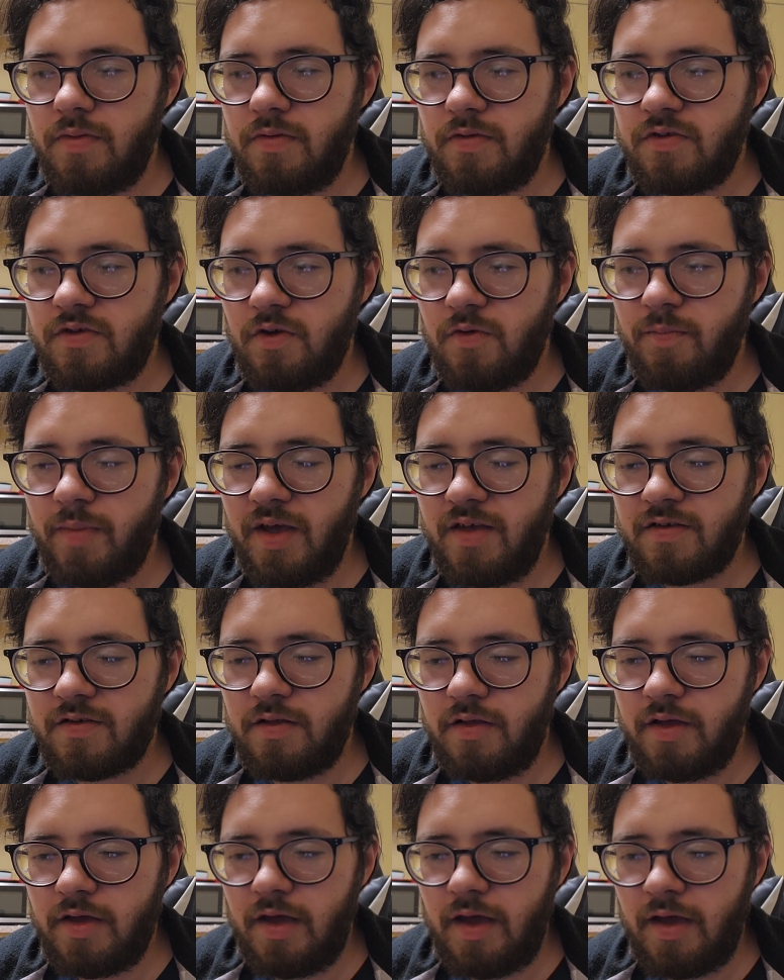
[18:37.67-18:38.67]
So
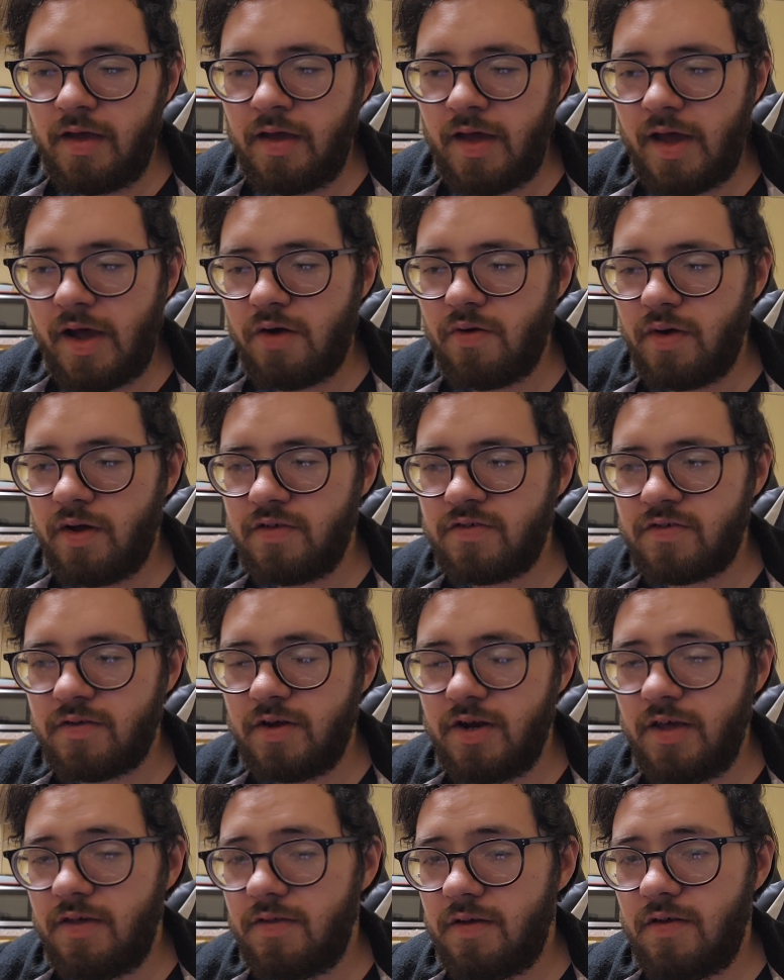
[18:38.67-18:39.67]
basically how I
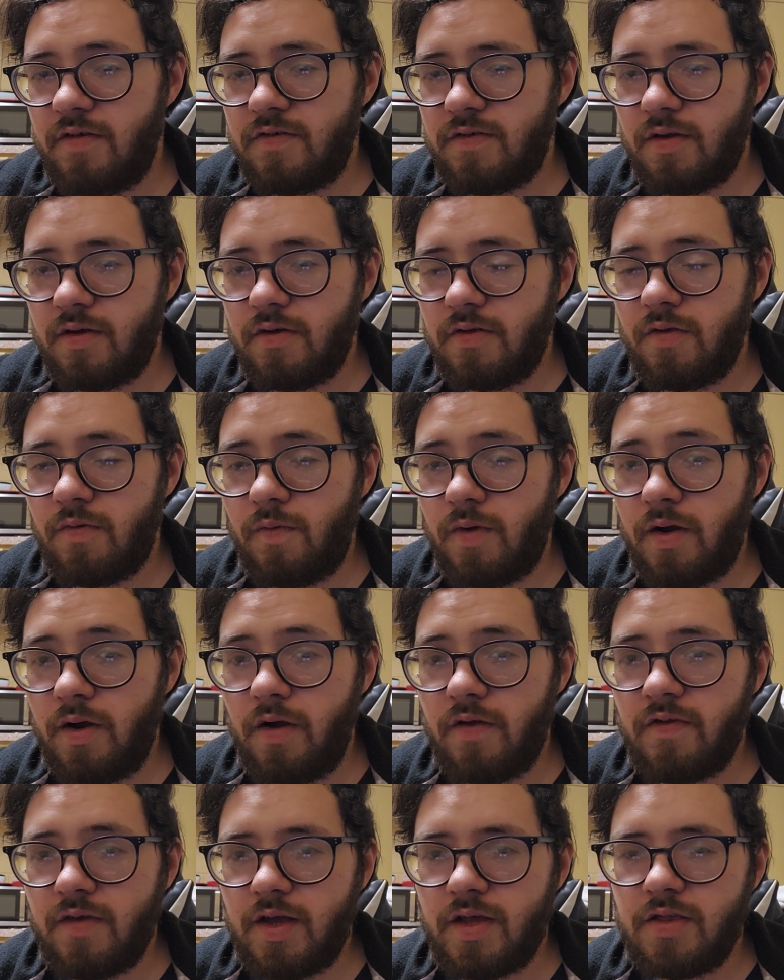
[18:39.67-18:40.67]
study these, though, the
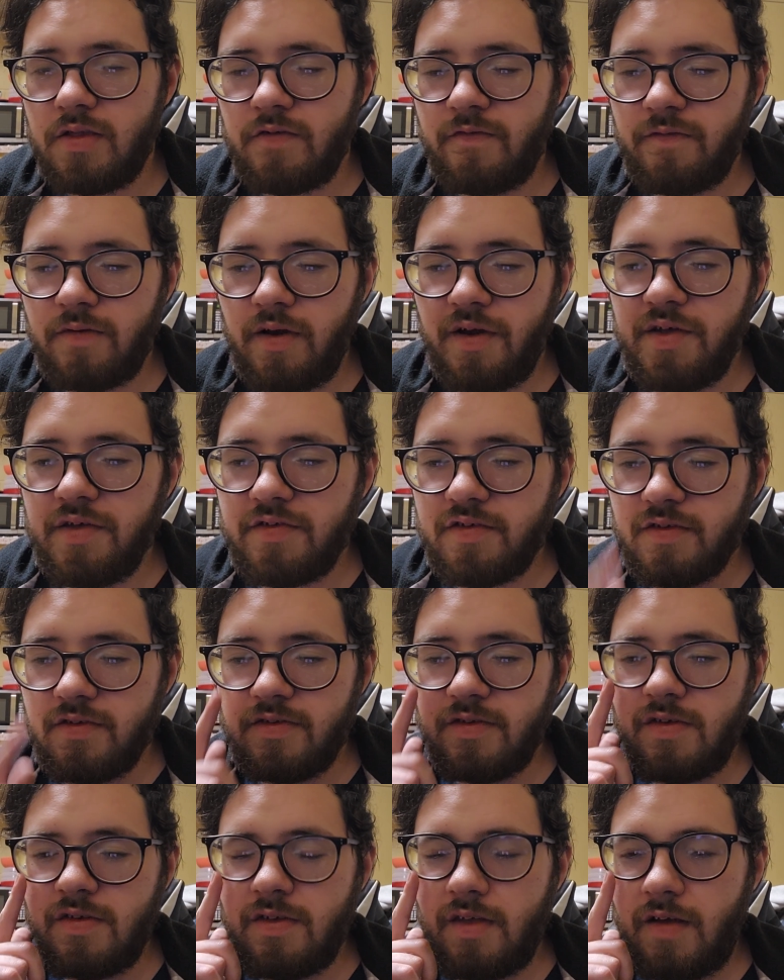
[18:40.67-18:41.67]
words and the
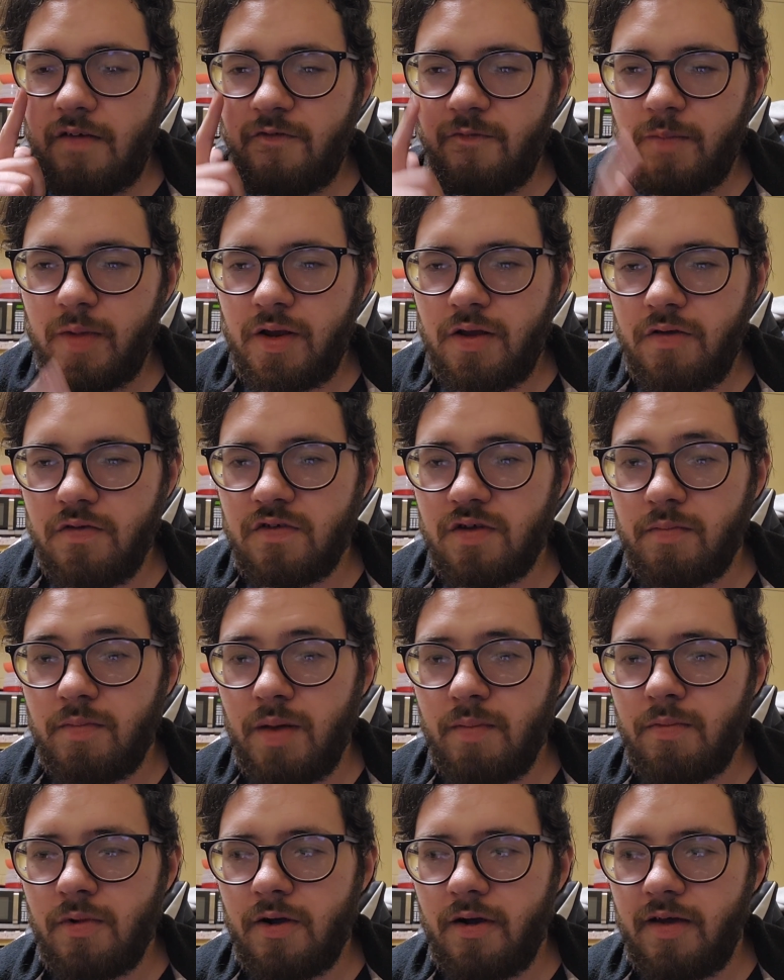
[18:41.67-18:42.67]
phrases, is I've been using
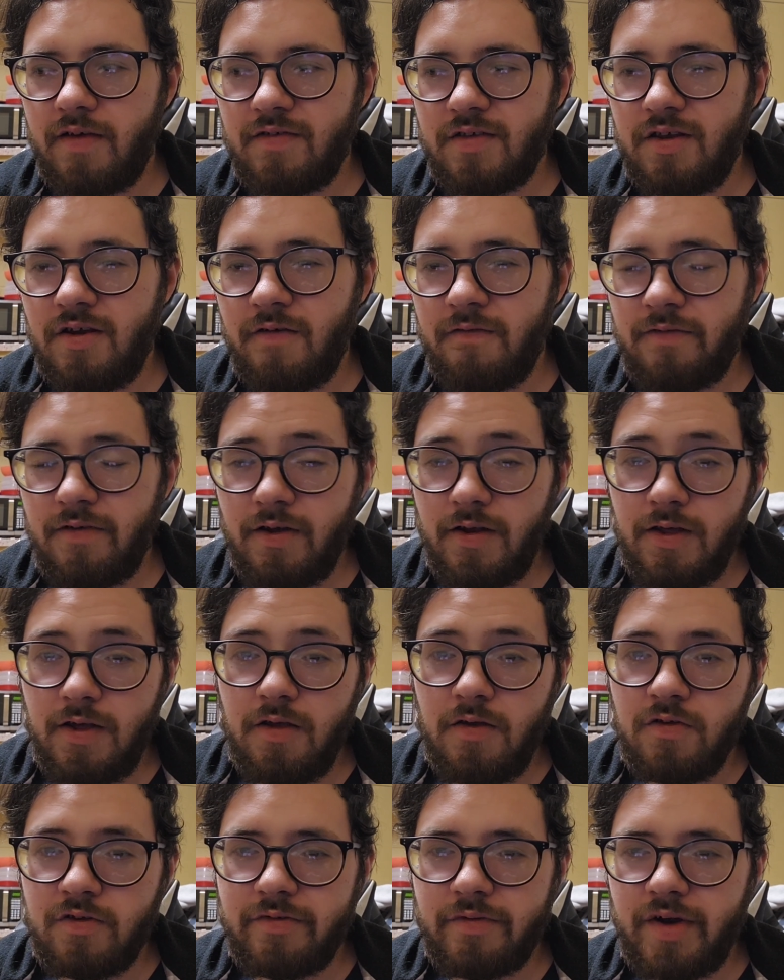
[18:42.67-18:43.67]
Memrise, and you're free to
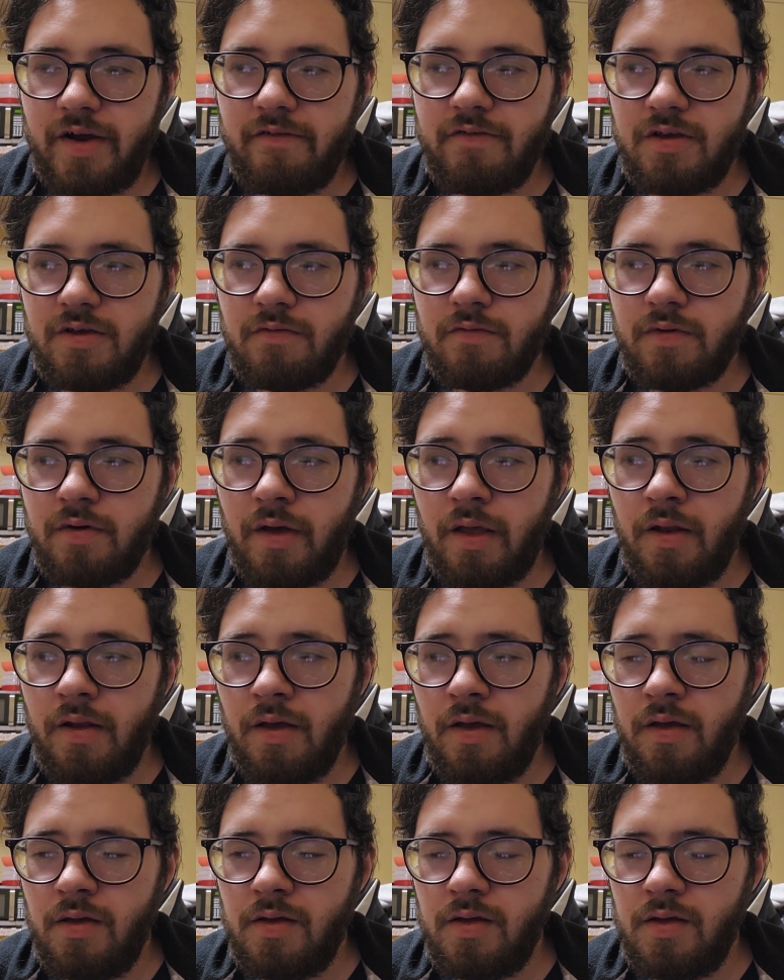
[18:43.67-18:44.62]
use whatever you want.